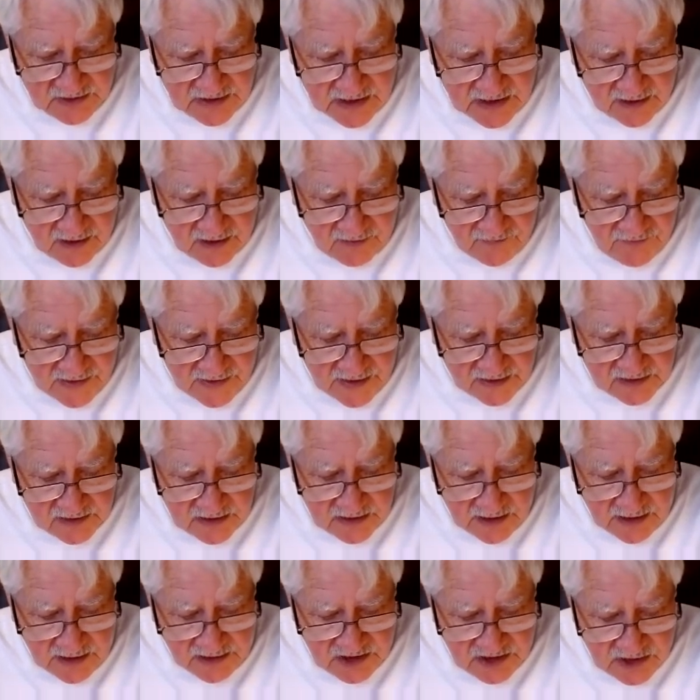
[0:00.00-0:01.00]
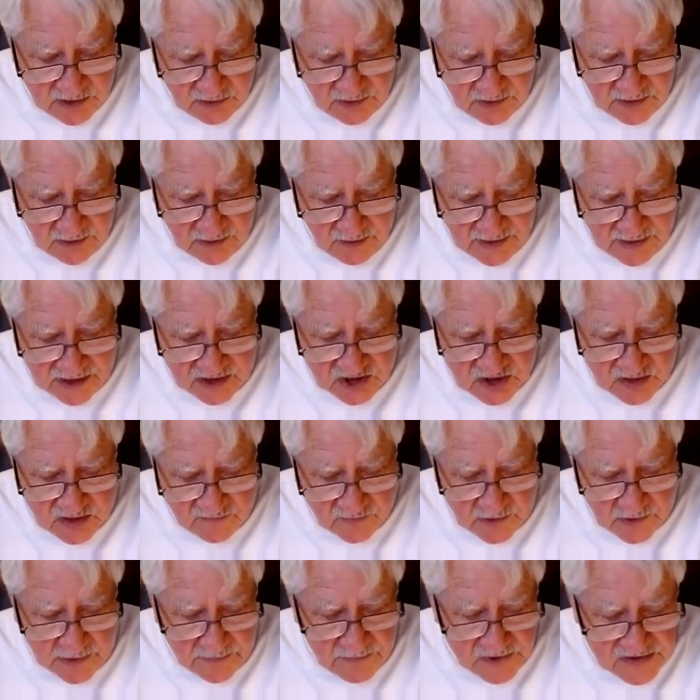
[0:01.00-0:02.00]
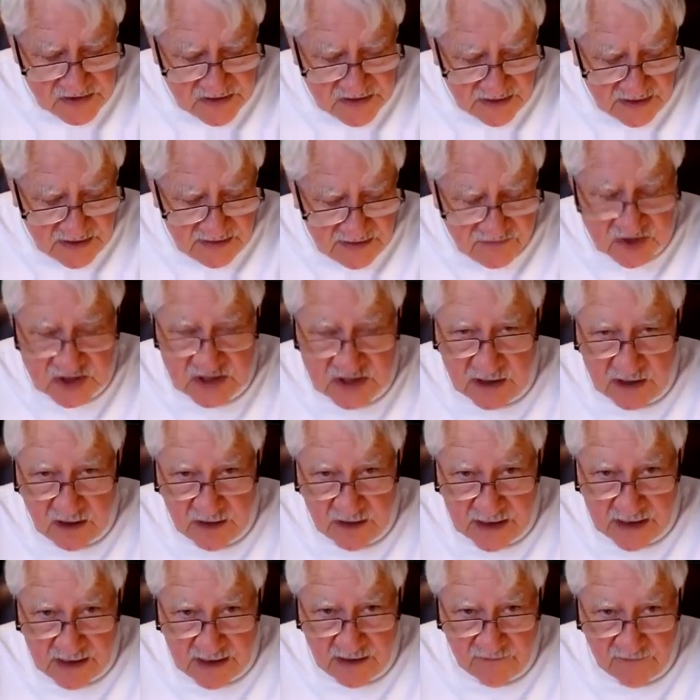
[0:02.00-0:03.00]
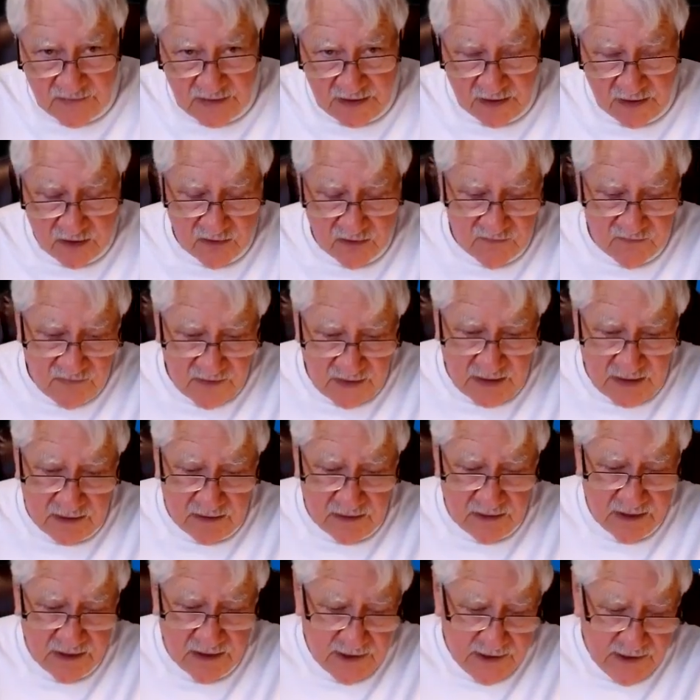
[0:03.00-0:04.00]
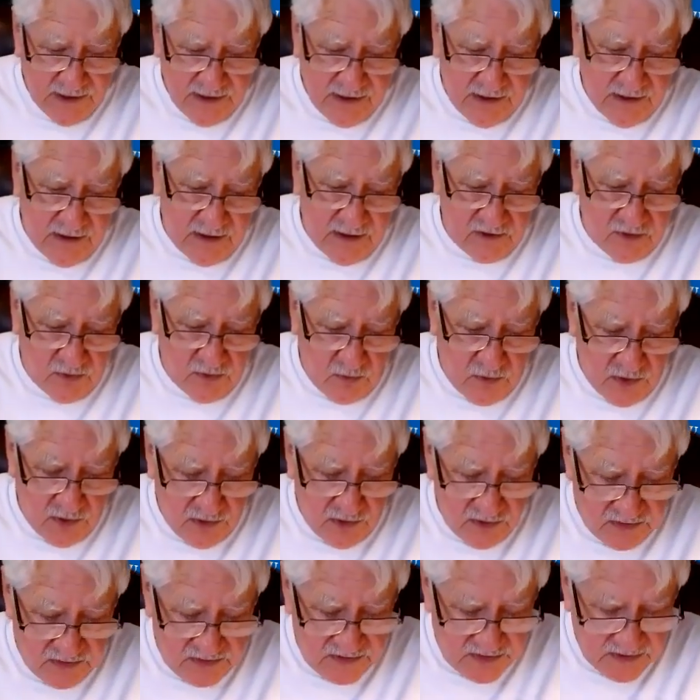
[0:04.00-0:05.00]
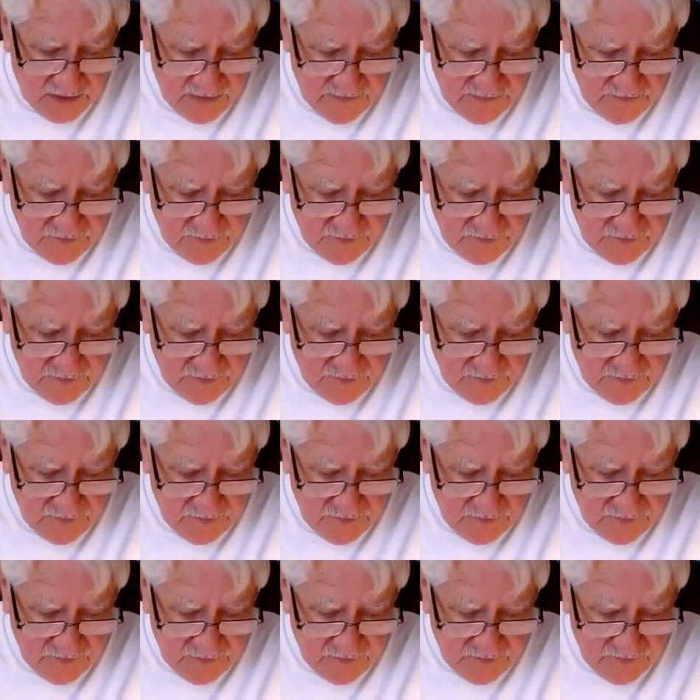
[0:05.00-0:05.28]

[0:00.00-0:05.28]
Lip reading: take effect until an election of representatives shall have intervened. In other words,